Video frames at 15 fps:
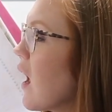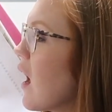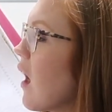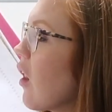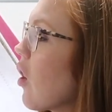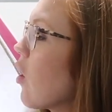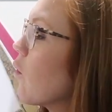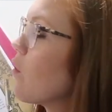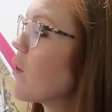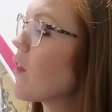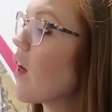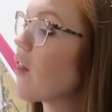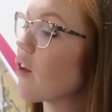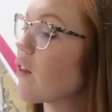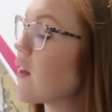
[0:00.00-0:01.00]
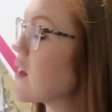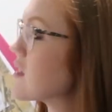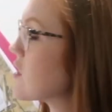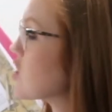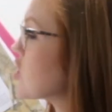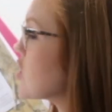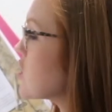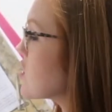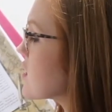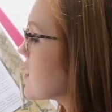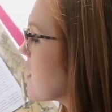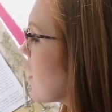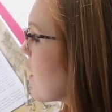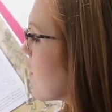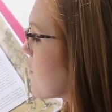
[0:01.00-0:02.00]
along with other things that she just
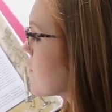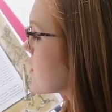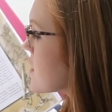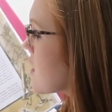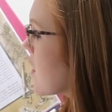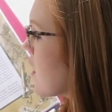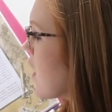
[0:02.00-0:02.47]
loves,